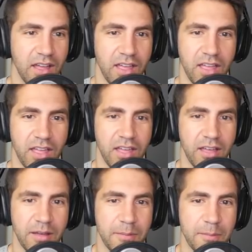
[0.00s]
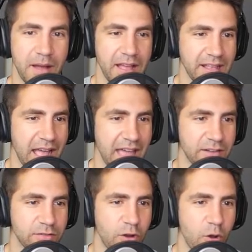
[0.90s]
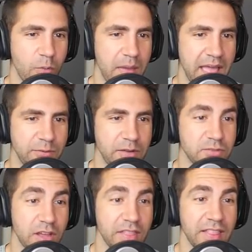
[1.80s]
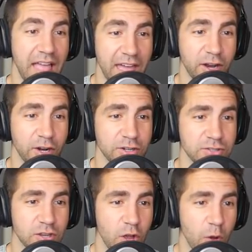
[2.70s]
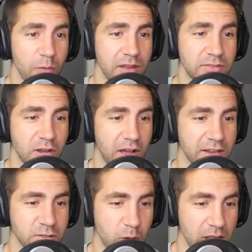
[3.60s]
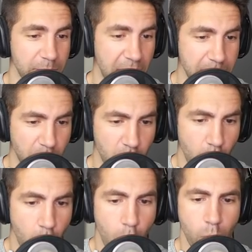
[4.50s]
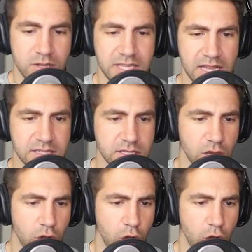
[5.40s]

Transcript: Um, I don't know, man. We've done letters. We've done toilet paper. What's this?